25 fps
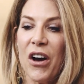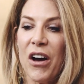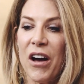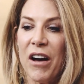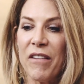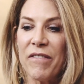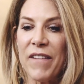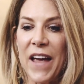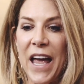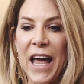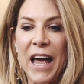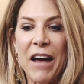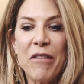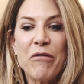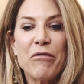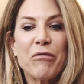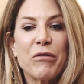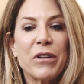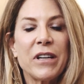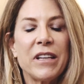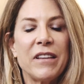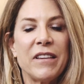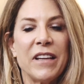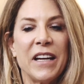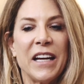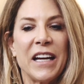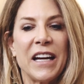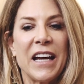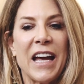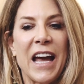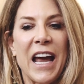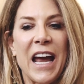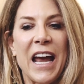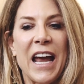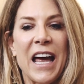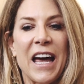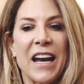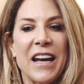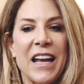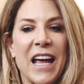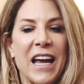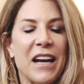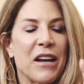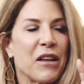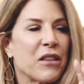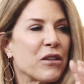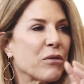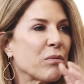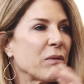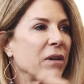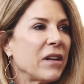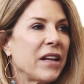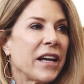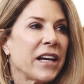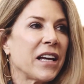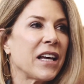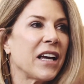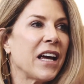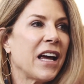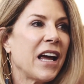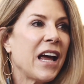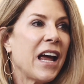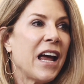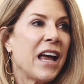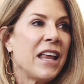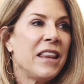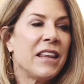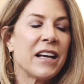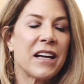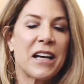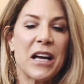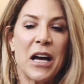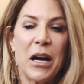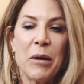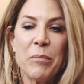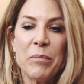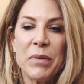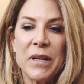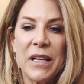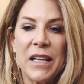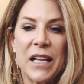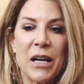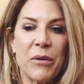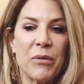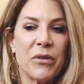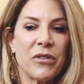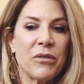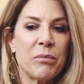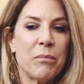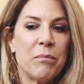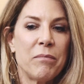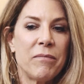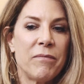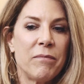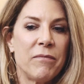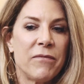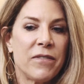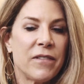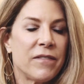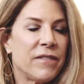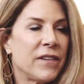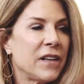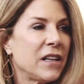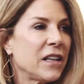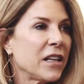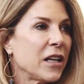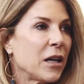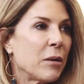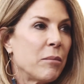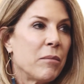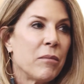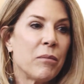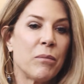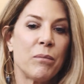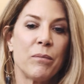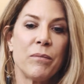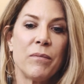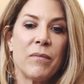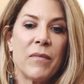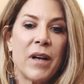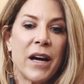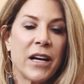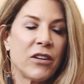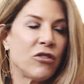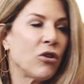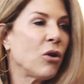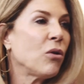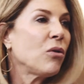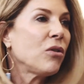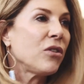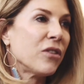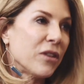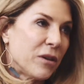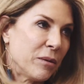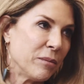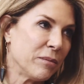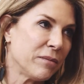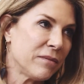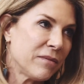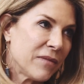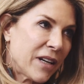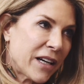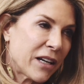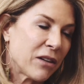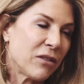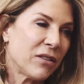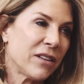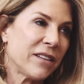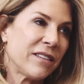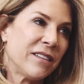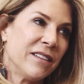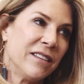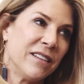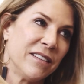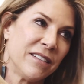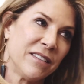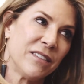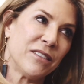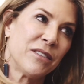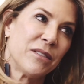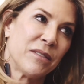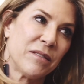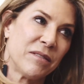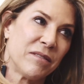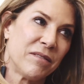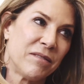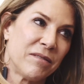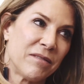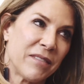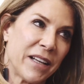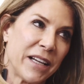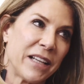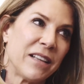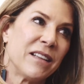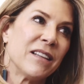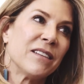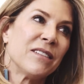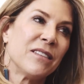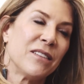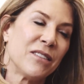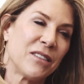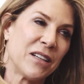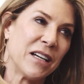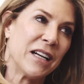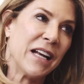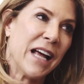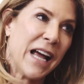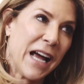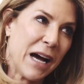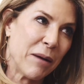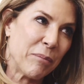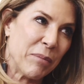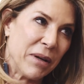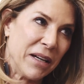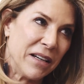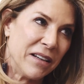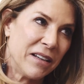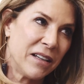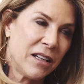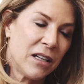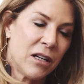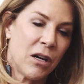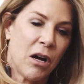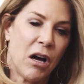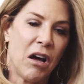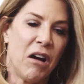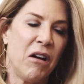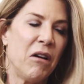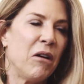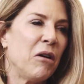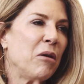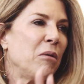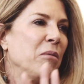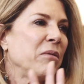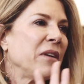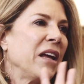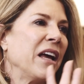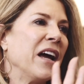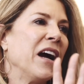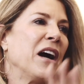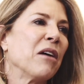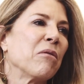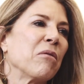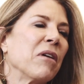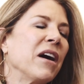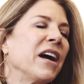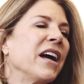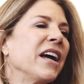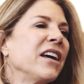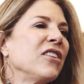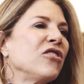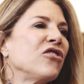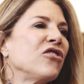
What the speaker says: of everything, and had and the company that was fulfilling them, I told them, I go, listen, this is going to happen. Oh yeah, right.